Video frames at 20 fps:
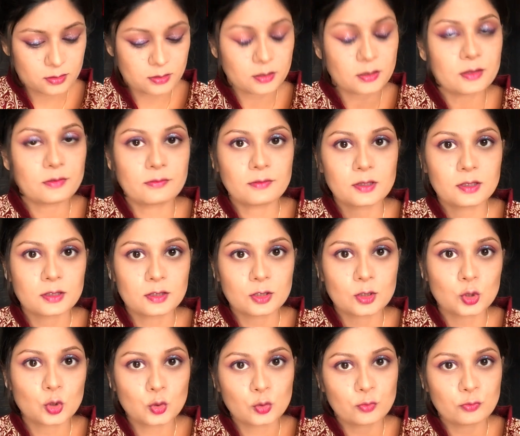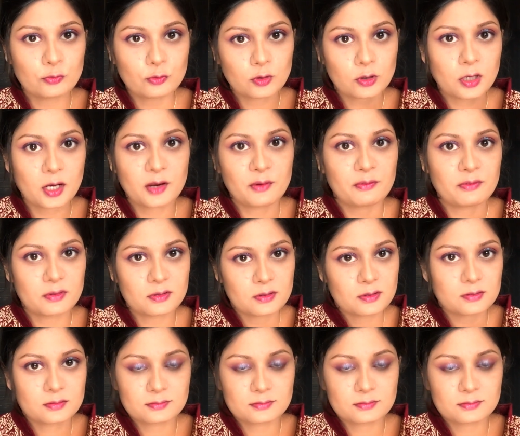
leaving you forever.